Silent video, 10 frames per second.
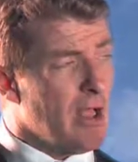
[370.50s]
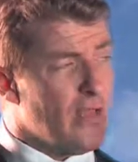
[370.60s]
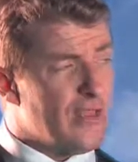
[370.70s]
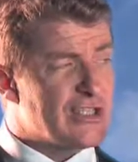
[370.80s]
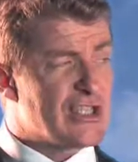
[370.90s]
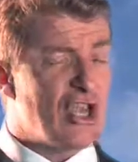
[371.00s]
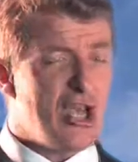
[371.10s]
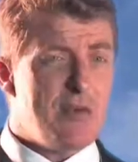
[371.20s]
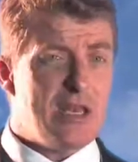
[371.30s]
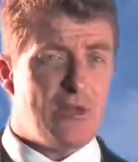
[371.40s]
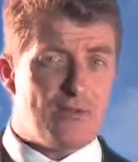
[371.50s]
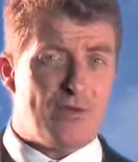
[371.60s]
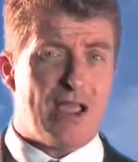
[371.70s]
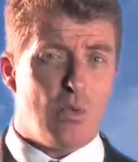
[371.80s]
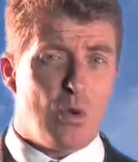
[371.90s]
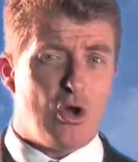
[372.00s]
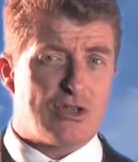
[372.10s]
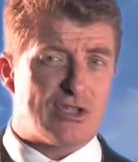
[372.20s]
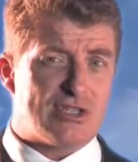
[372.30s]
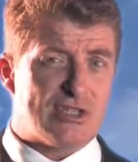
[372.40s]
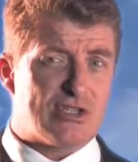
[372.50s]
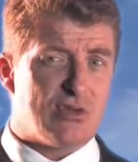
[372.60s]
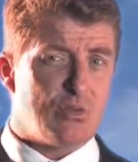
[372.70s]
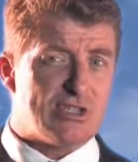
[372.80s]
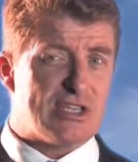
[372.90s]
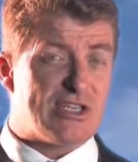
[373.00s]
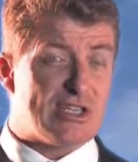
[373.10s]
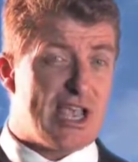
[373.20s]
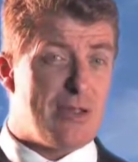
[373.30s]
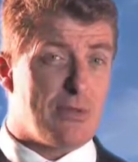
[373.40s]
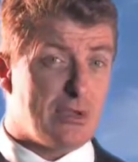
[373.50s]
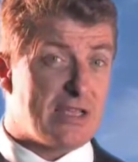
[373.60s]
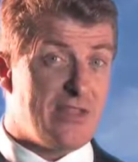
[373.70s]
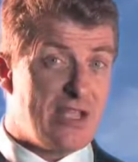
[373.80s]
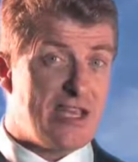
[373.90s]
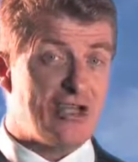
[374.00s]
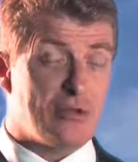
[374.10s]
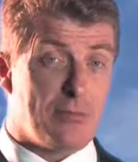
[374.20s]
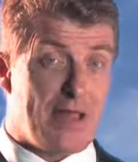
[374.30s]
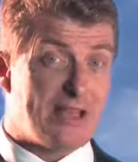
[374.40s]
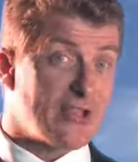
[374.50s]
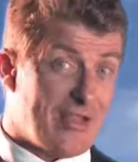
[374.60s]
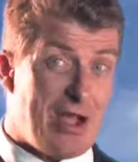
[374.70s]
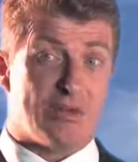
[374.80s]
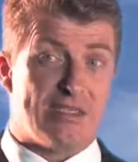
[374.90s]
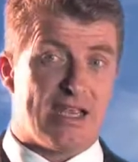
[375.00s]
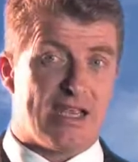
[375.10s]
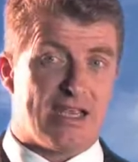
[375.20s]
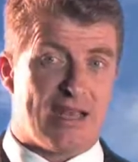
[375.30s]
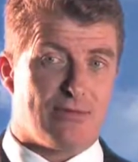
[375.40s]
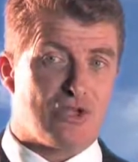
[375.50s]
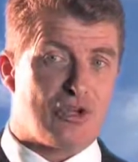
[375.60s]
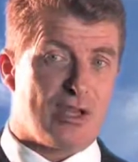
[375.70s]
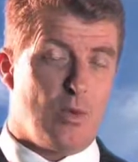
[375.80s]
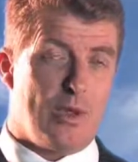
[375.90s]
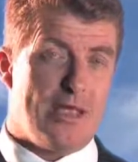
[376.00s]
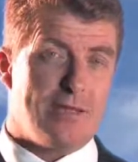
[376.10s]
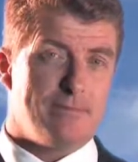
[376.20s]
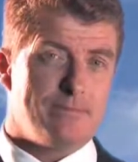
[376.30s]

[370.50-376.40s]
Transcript: The terminal fire water system was disabled in the initial blast, so that was taken out straight away.